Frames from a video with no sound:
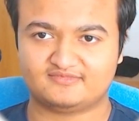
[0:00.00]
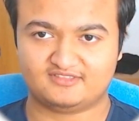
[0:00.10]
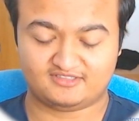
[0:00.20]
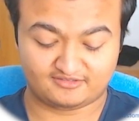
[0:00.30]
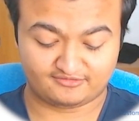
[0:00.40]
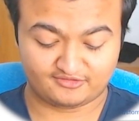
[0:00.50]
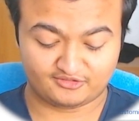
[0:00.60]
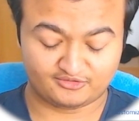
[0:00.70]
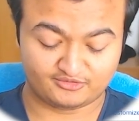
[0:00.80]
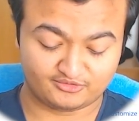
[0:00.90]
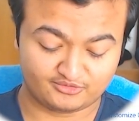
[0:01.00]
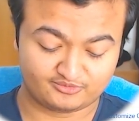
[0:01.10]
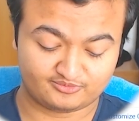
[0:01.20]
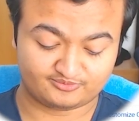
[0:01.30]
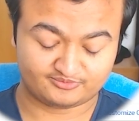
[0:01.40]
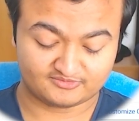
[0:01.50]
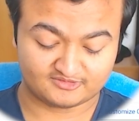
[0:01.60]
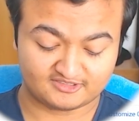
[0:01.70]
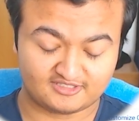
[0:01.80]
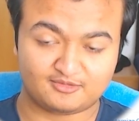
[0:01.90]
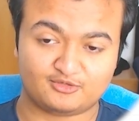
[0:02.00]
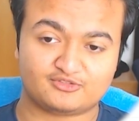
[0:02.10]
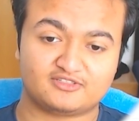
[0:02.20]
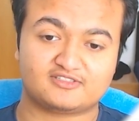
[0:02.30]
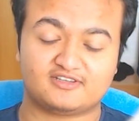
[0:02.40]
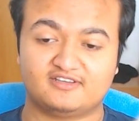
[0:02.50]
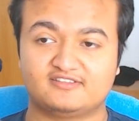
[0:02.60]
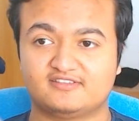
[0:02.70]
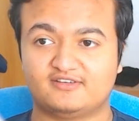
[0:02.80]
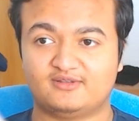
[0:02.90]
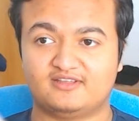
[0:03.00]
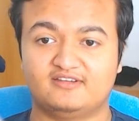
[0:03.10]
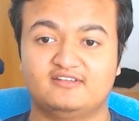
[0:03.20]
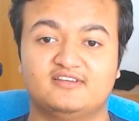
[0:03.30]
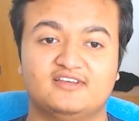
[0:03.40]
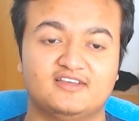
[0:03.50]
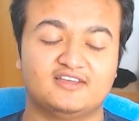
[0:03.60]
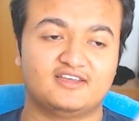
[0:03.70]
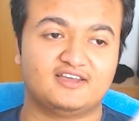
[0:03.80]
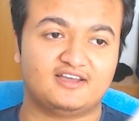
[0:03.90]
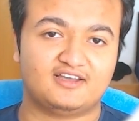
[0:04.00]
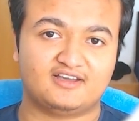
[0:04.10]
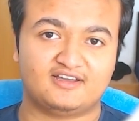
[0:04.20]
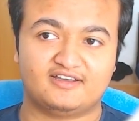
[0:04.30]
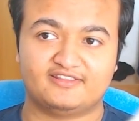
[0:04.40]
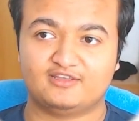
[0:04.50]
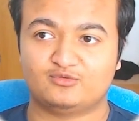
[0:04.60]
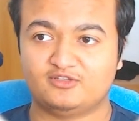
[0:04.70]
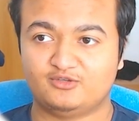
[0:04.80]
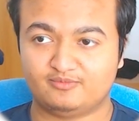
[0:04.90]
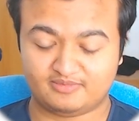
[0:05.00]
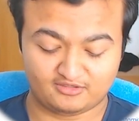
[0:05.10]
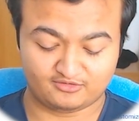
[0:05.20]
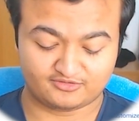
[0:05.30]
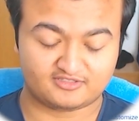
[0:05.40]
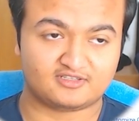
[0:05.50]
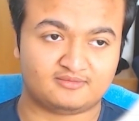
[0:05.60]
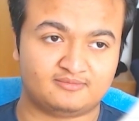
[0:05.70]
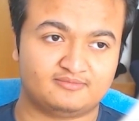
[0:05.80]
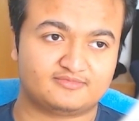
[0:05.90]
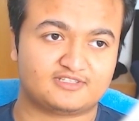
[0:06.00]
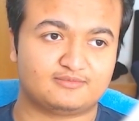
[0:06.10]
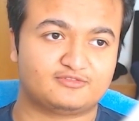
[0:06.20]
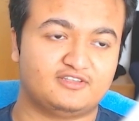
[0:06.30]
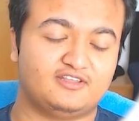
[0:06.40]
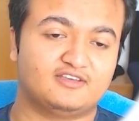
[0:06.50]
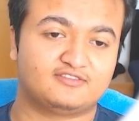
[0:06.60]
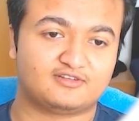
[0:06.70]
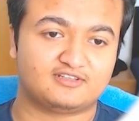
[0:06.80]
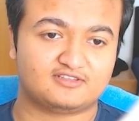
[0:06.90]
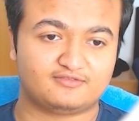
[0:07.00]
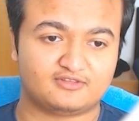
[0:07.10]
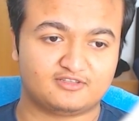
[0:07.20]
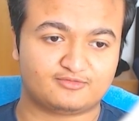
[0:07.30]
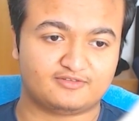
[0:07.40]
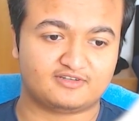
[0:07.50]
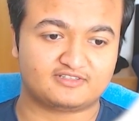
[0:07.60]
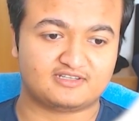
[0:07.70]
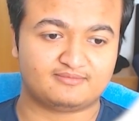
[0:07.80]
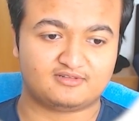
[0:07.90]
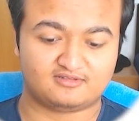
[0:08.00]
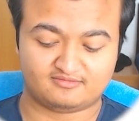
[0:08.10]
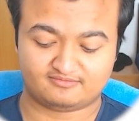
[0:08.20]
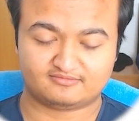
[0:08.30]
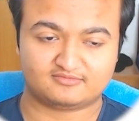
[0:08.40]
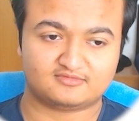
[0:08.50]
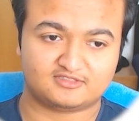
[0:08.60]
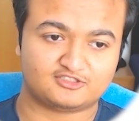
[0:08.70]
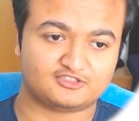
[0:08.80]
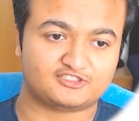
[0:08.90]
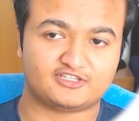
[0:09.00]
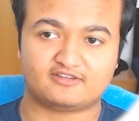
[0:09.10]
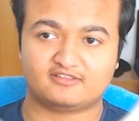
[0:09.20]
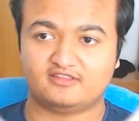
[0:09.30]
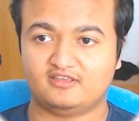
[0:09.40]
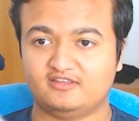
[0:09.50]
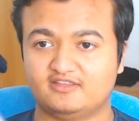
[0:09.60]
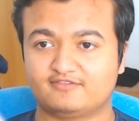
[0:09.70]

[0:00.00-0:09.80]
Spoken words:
If you see most of the sites online, they will be using some type of CDN. So let's say for this one, for example, let's just check the dev